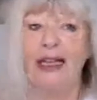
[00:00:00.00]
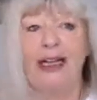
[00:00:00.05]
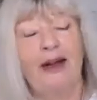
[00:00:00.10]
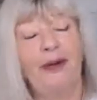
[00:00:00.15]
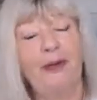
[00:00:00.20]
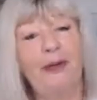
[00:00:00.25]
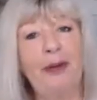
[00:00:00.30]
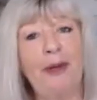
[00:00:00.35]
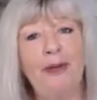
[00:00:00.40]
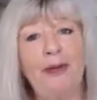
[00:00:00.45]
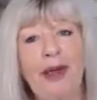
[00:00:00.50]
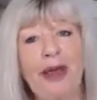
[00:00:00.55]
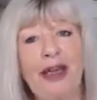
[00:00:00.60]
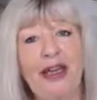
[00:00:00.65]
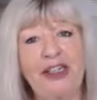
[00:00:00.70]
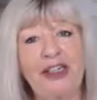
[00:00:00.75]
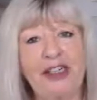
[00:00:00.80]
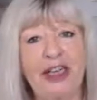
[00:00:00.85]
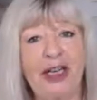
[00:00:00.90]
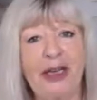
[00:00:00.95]
went
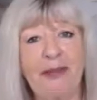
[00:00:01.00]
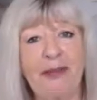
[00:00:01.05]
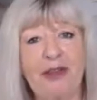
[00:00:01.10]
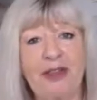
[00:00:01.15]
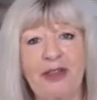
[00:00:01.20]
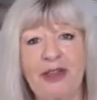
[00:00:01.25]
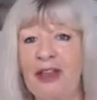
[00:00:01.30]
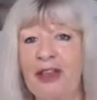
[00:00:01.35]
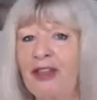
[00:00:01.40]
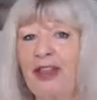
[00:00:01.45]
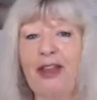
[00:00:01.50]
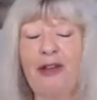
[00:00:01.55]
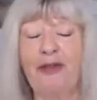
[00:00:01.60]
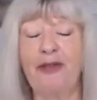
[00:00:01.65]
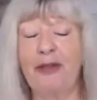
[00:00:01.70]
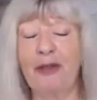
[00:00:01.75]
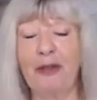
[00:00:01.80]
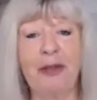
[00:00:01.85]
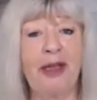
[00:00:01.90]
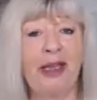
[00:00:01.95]
pear-shaped, I think,
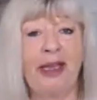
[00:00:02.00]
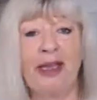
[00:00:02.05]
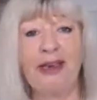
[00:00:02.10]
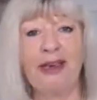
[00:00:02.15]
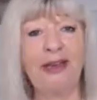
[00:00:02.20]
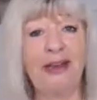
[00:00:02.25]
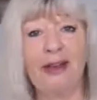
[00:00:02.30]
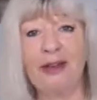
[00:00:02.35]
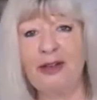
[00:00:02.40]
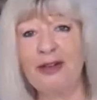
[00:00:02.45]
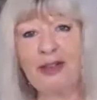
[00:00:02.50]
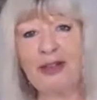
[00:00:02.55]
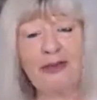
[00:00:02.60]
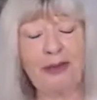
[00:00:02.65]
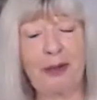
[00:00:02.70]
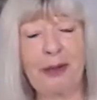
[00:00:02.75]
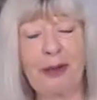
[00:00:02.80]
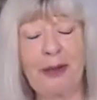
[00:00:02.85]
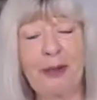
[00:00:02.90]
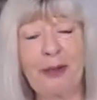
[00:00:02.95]
for me and a lot of
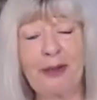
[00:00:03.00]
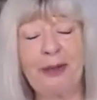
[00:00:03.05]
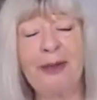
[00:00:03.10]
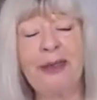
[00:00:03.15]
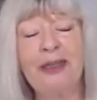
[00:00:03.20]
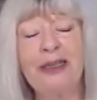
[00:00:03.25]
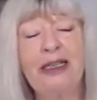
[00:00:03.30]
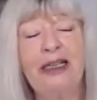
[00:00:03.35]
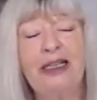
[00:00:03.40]
people.